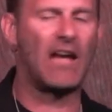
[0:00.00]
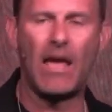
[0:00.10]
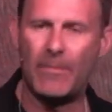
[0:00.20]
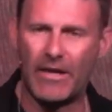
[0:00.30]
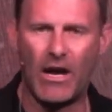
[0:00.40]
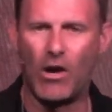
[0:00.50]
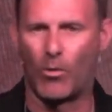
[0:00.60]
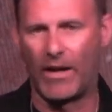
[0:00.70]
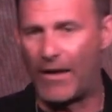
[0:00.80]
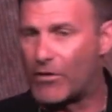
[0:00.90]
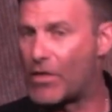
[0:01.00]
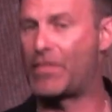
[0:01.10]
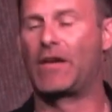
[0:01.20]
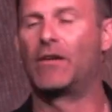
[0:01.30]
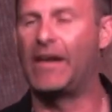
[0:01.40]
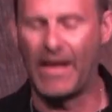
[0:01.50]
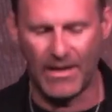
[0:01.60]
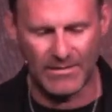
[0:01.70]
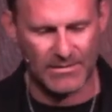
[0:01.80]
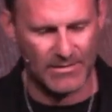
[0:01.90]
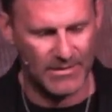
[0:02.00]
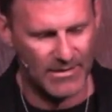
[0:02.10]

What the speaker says: time ago, or whatever the theory is.